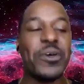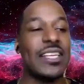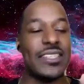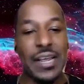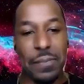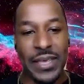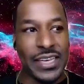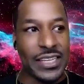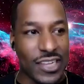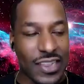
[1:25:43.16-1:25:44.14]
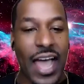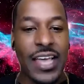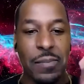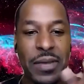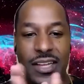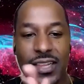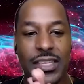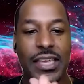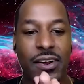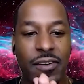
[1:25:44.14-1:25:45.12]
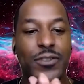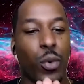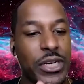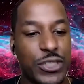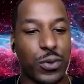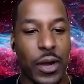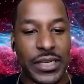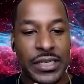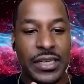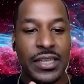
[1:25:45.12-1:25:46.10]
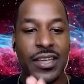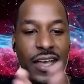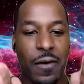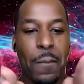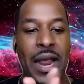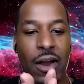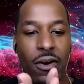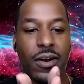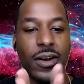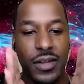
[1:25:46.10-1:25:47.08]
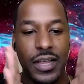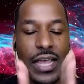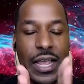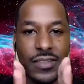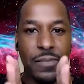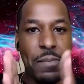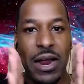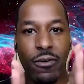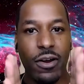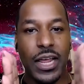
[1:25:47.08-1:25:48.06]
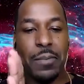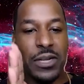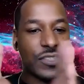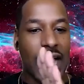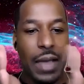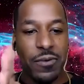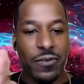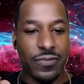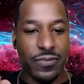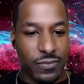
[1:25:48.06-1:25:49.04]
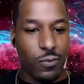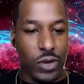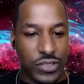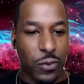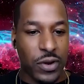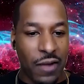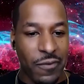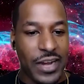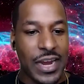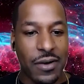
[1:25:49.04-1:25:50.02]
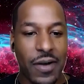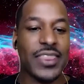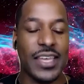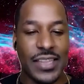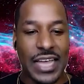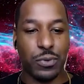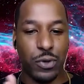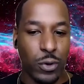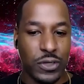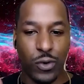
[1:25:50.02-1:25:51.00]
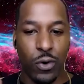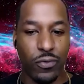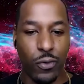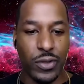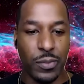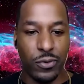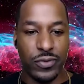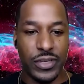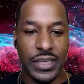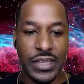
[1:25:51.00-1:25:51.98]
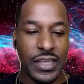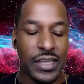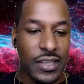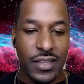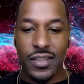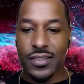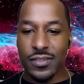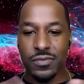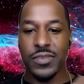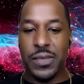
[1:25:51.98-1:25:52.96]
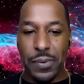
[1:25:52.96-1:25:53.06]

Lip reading: date being in July, in the middle of the year of 2020, a mirror image time of what's going on right now, I think that's what Nolan's going for in the movie. Yeah, he put